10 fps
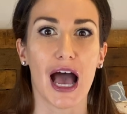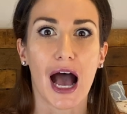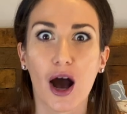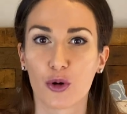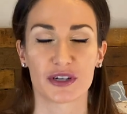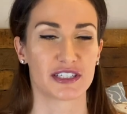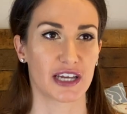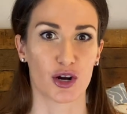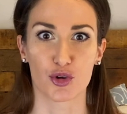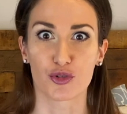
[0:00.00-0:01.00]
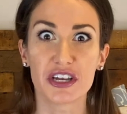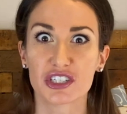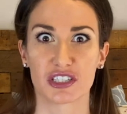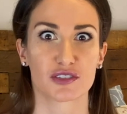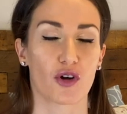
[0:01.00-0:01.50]
out in
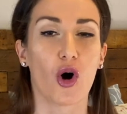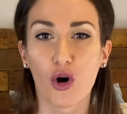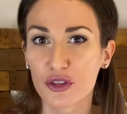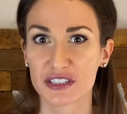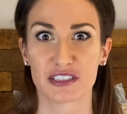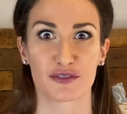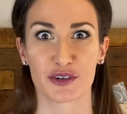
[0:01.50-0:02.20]
decorations for all these different